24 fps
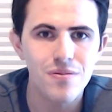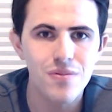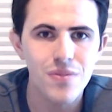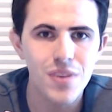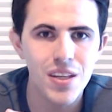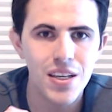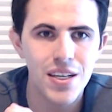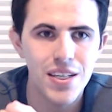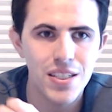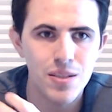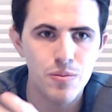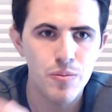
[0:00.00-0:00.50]

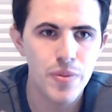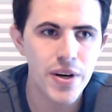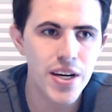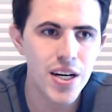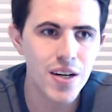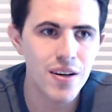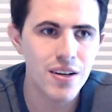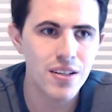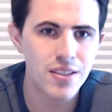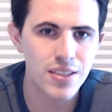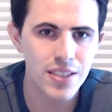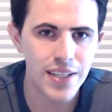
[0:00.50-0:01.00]
is
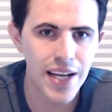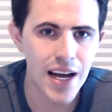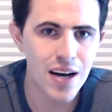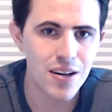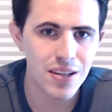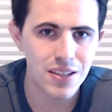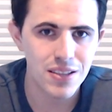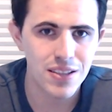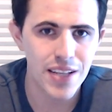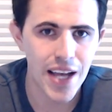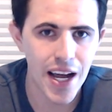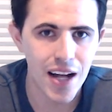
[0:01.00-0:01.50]
better at
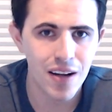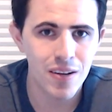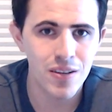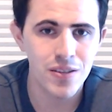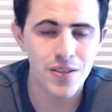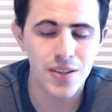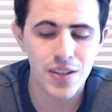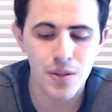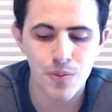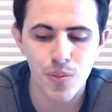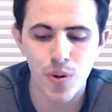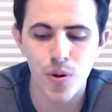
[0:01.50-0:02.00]
scouting talent
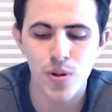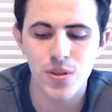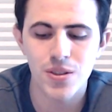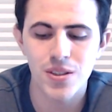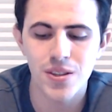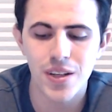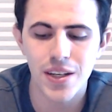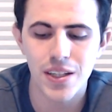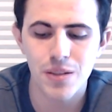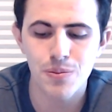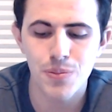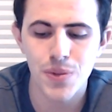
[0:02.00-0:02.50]
than a person
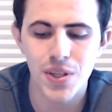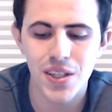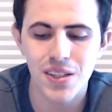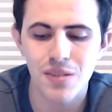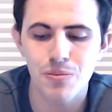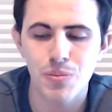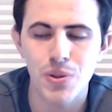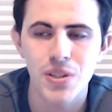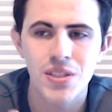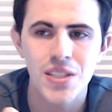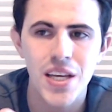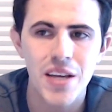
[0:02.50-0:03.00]
like me,
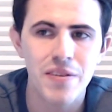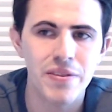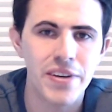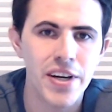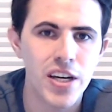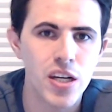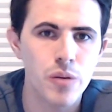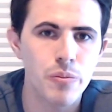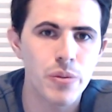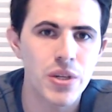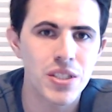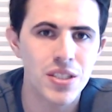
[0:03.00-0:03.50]
but Dave
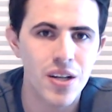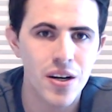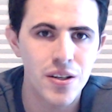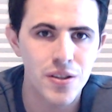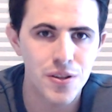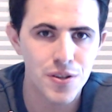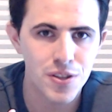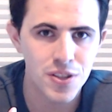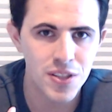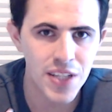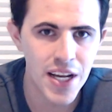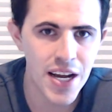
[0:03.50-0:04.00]
Gettleman's
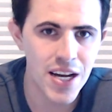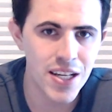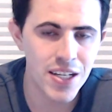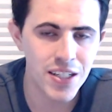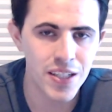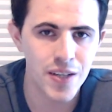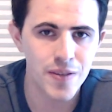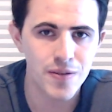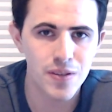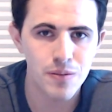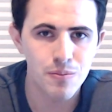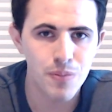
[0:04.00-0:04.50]

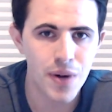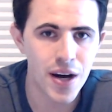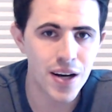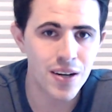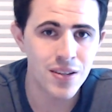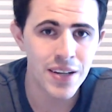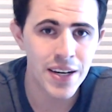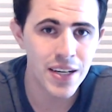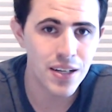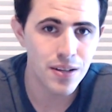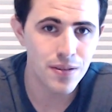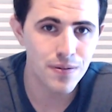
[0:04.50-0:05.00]
understanding of the
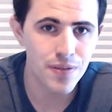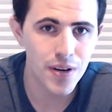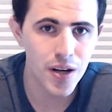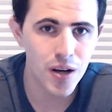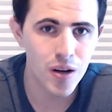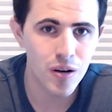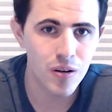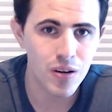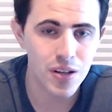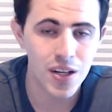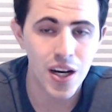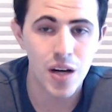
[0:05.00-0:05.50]
modern
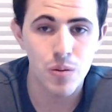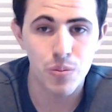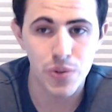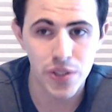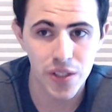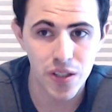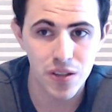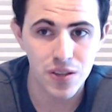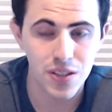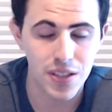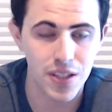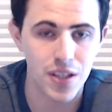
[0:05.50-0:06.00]
NFL a couple
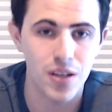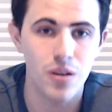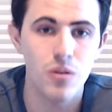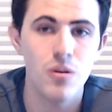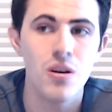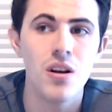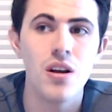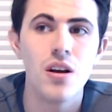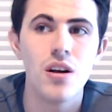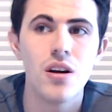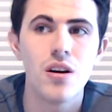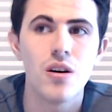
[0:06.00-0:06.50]
years ago
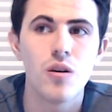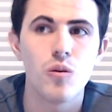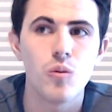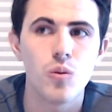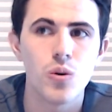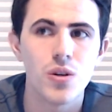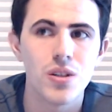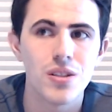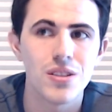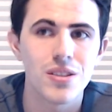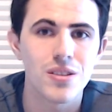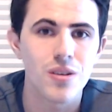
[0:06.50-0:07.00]

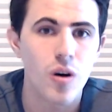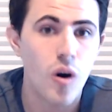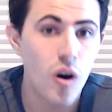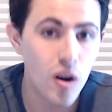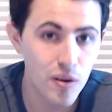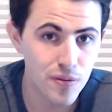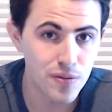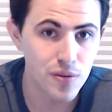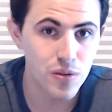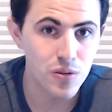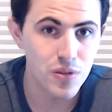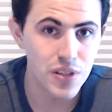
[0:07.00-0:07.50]
was
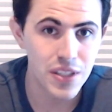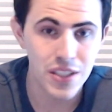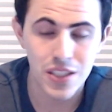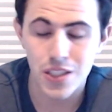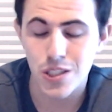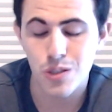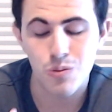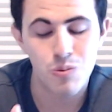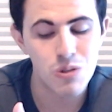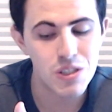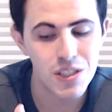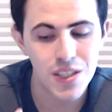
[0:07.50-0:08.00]
awful. It
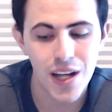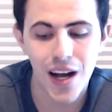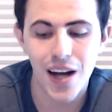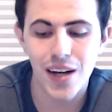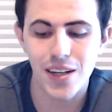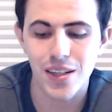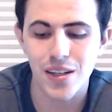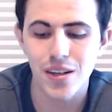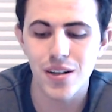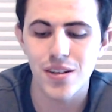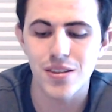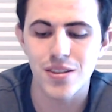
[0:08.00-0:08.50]
just was
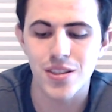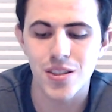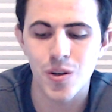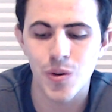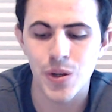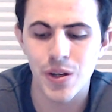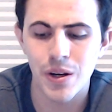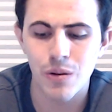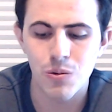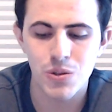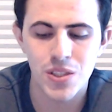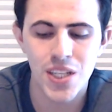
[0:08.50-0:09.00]
not good. So
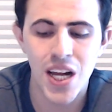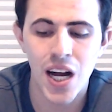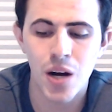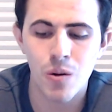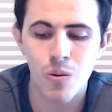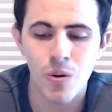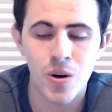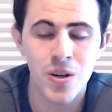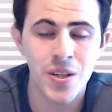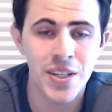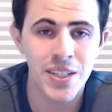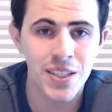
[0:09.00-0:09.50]
it was not
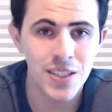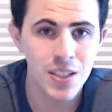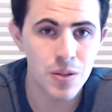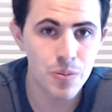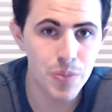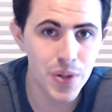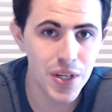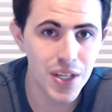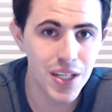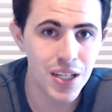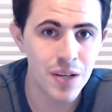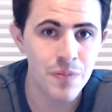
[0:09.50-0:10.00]
where it needed to
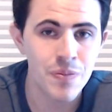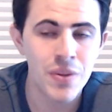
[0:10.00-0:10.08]
be,